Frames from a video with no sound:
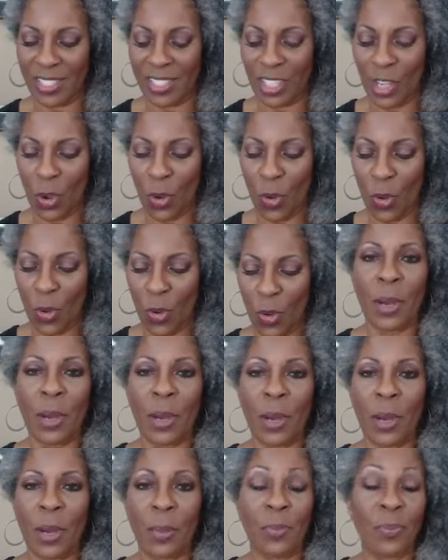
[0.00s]
So
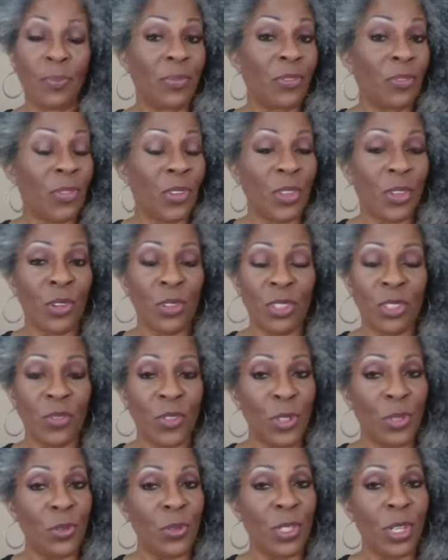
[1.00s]
for those of
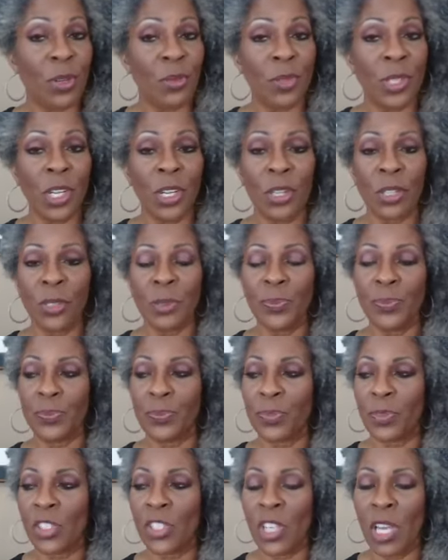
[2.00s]
you who don't know,
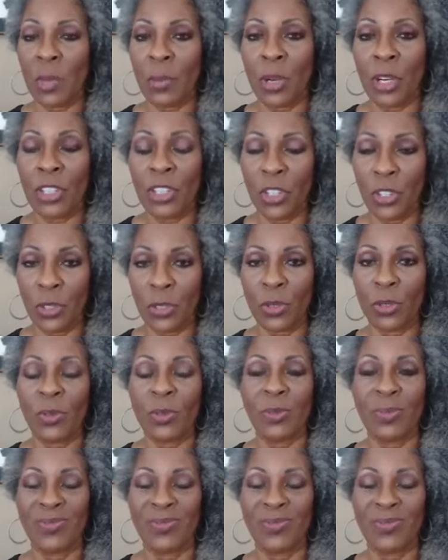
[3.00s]
shame on you.